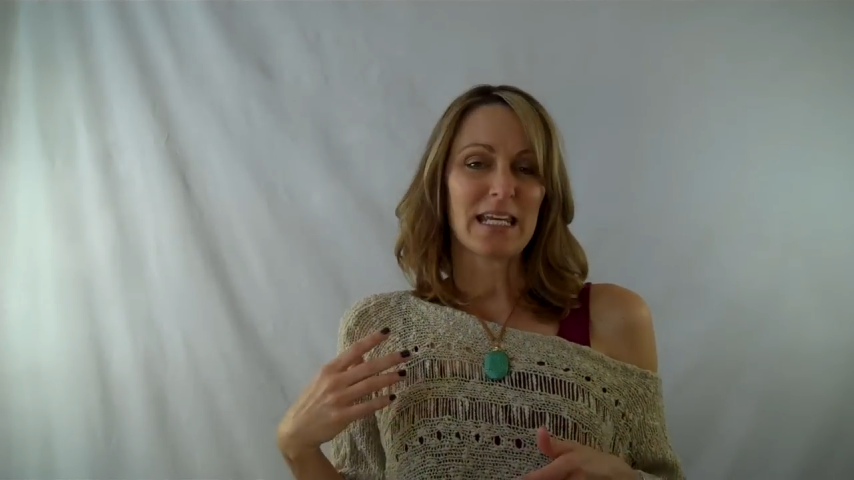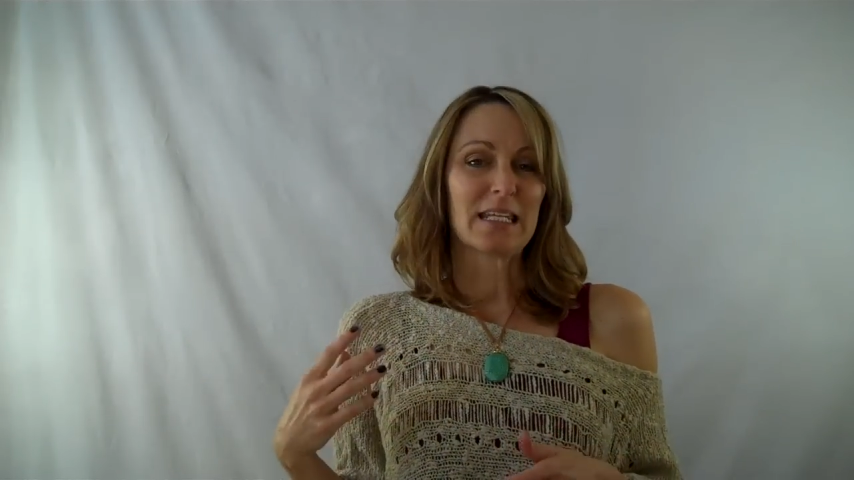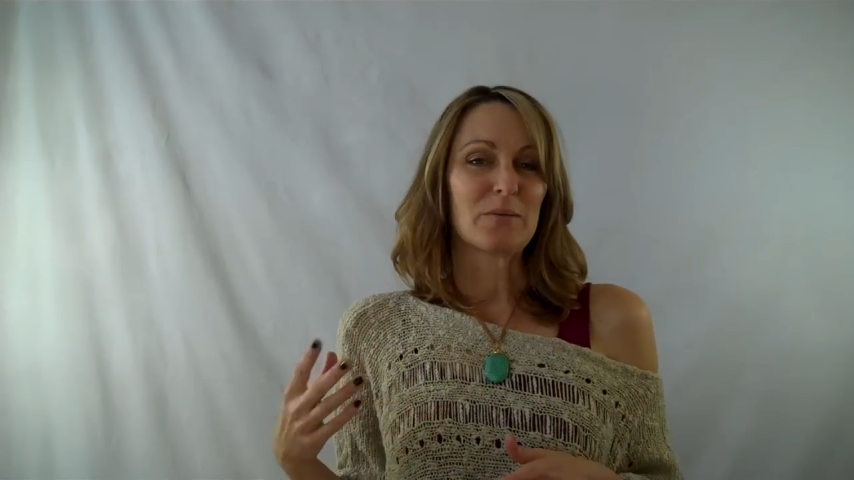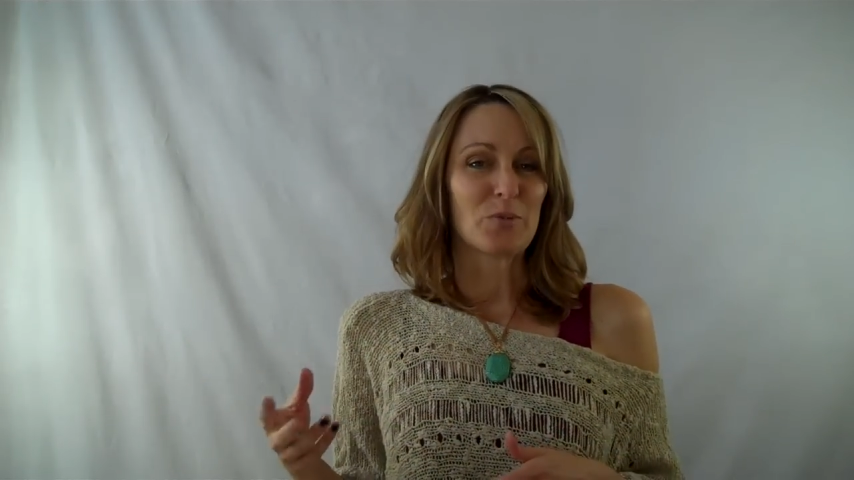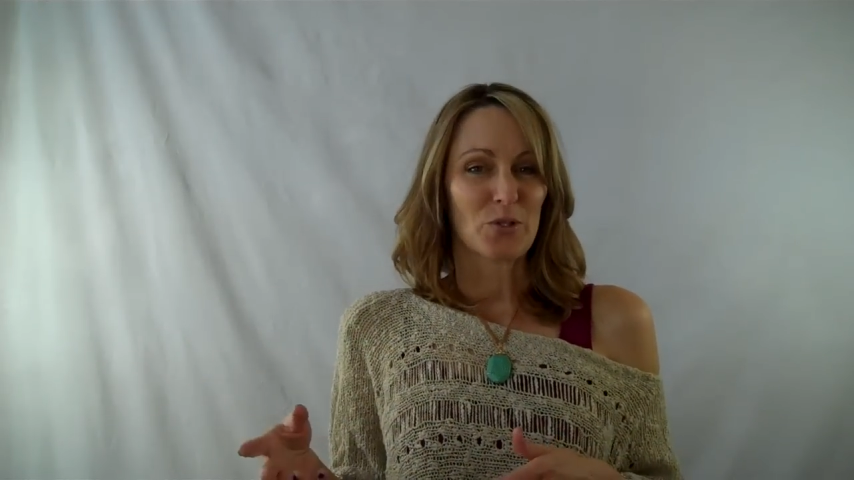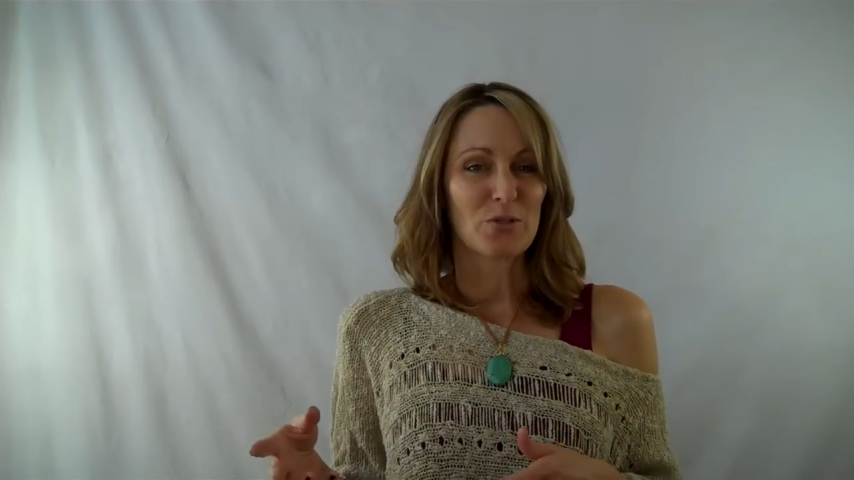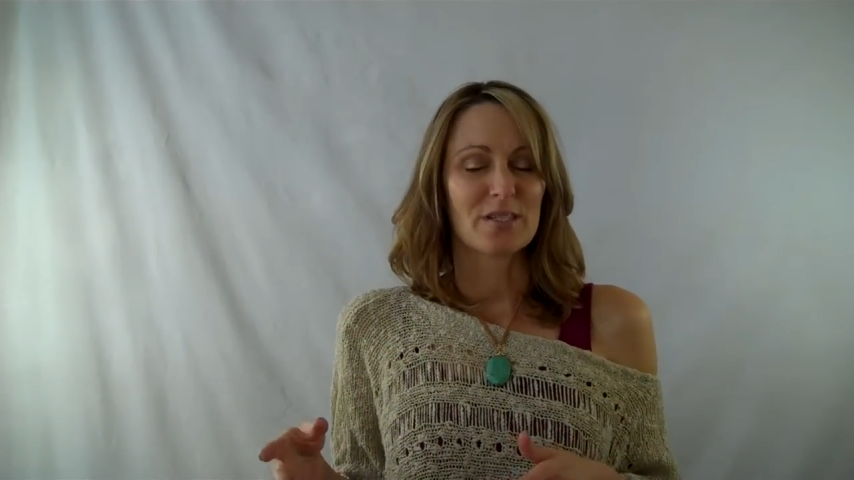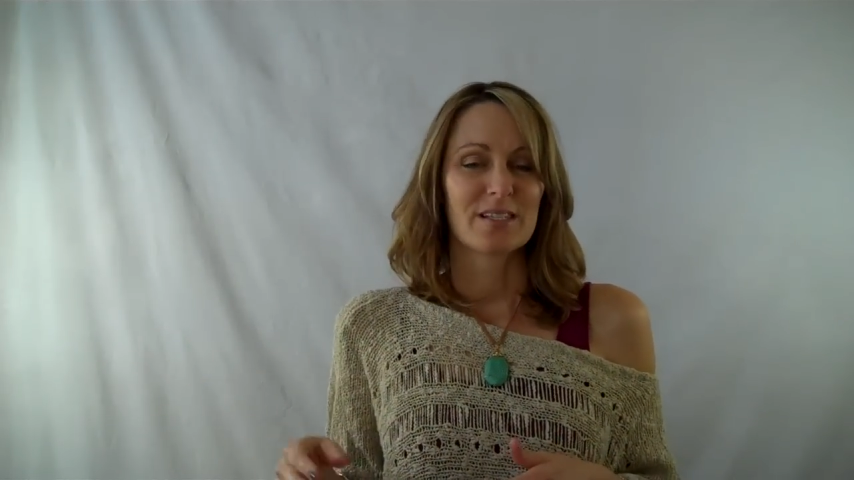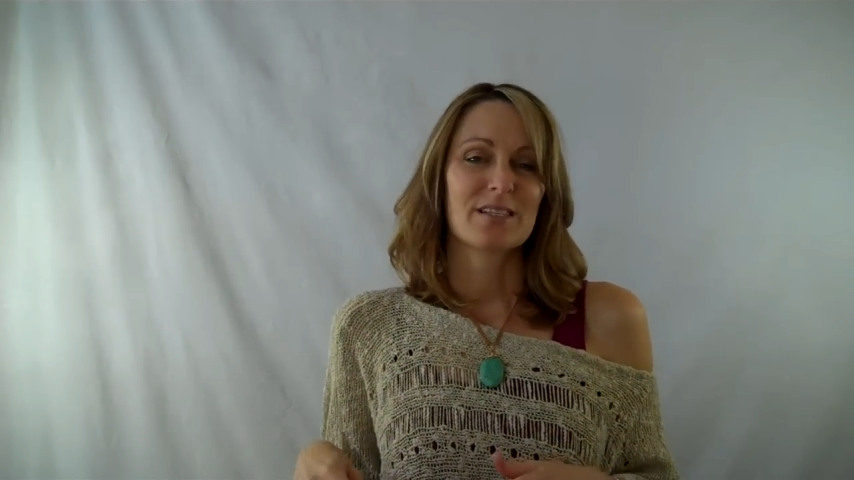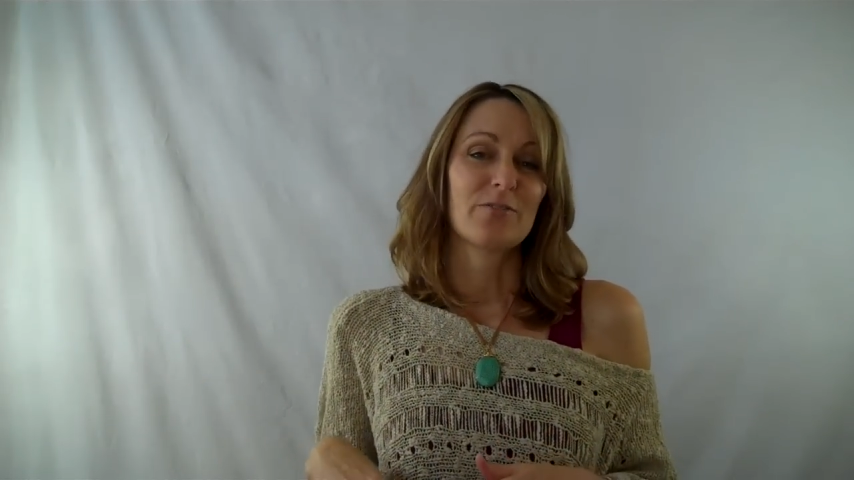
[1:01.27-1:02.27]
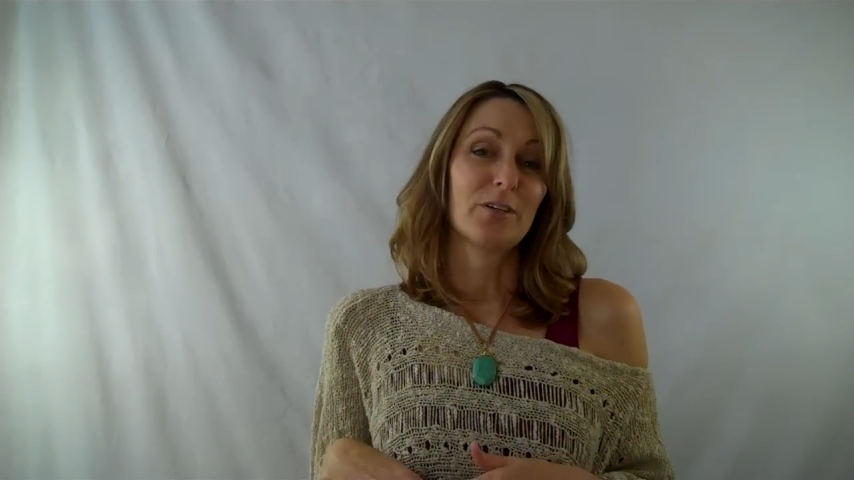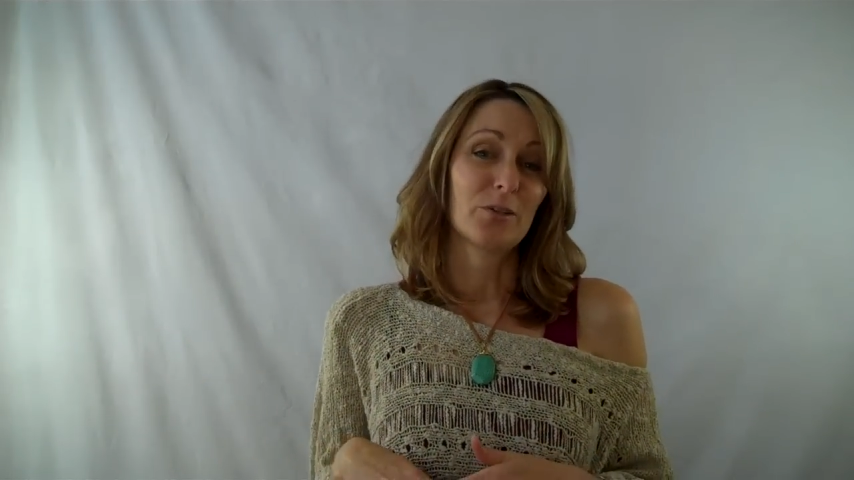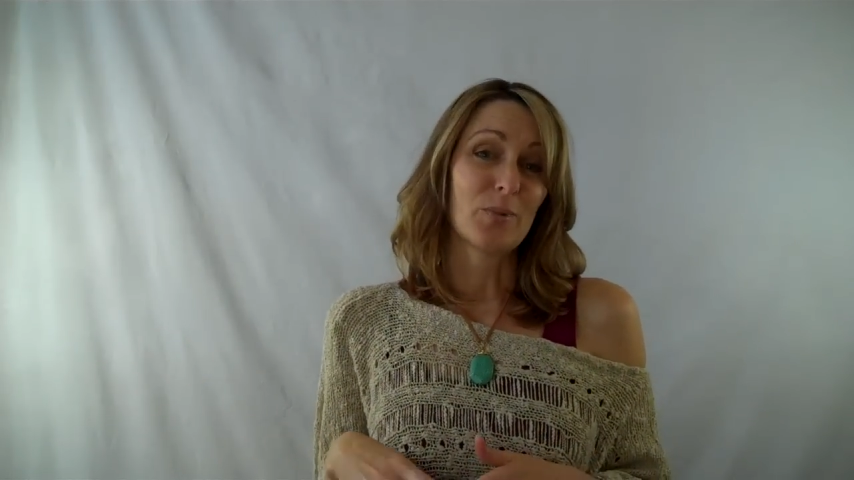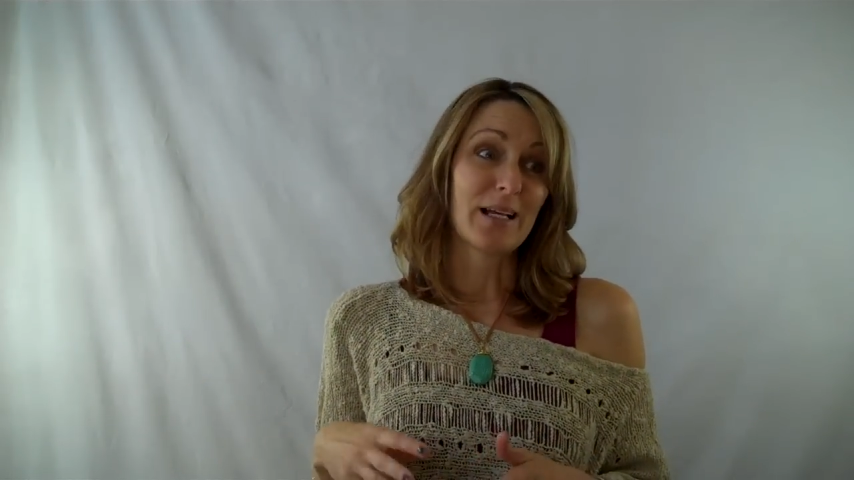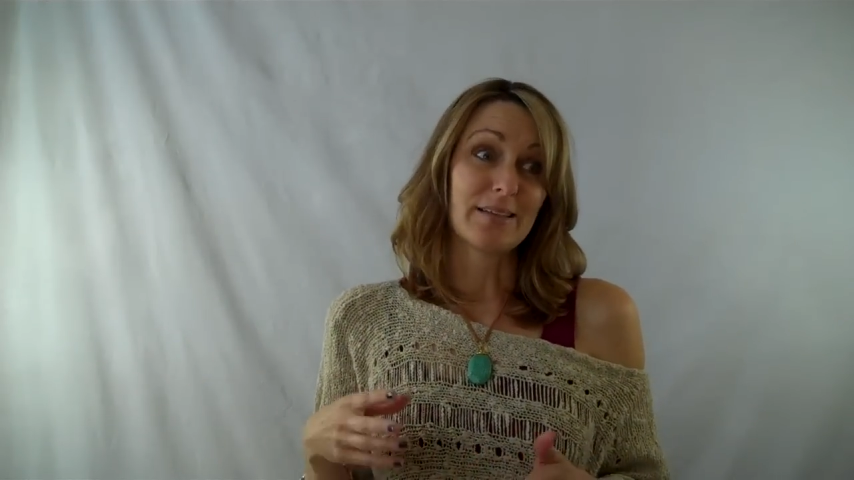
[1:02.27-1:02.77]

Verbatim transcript: tanning booths because I figured,